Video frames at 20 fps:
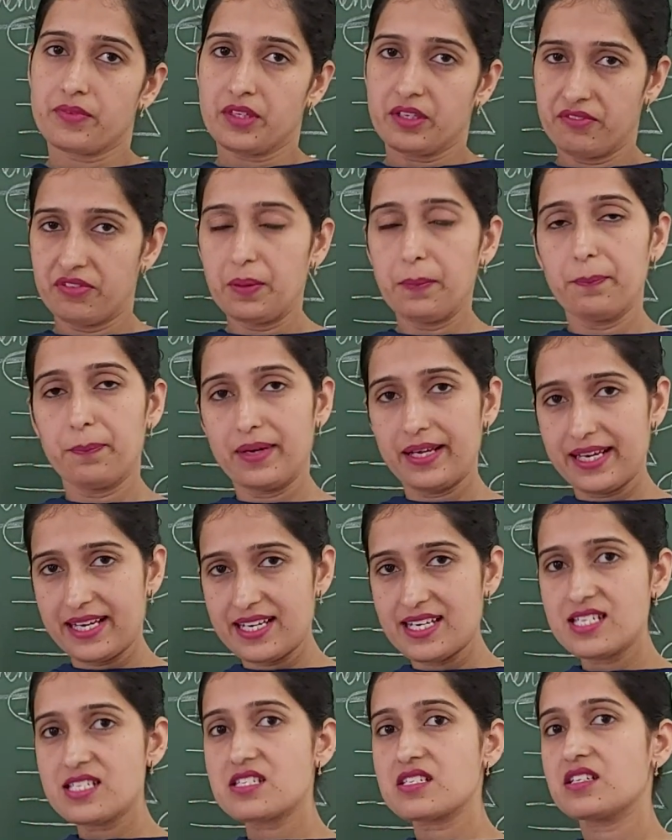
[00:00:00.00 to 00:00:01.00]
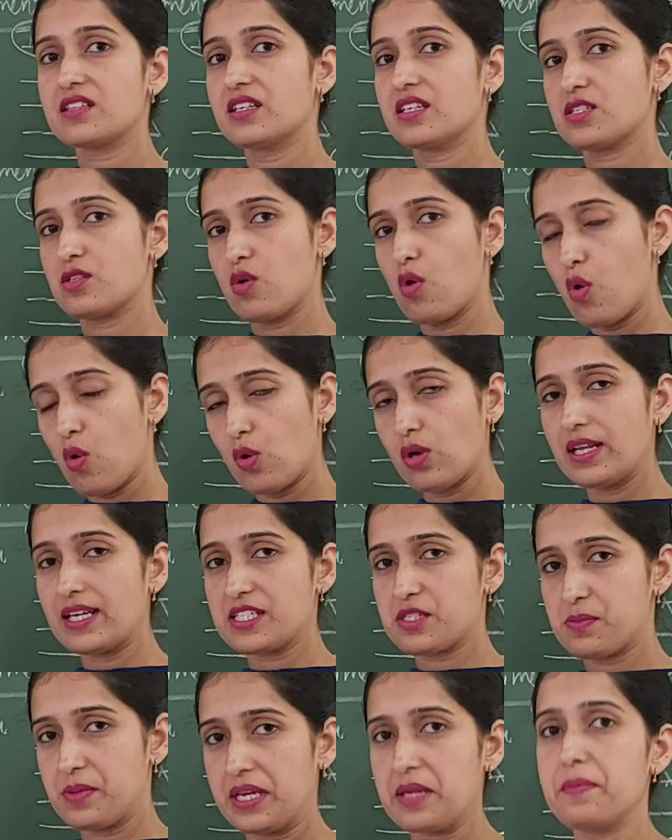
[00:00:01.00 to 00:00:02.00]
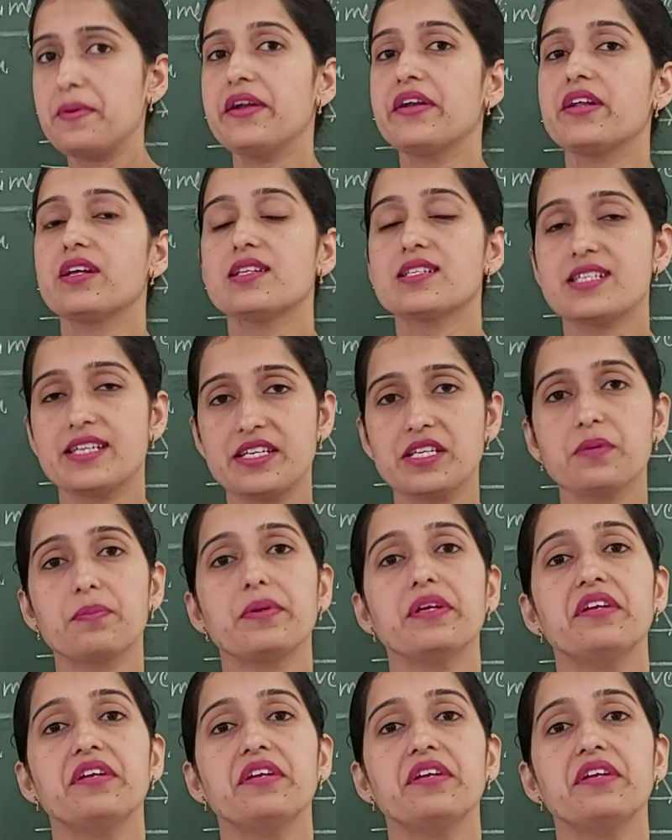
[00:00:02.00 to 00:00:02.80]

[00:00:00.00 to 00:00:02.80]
We placed this whole experimental setup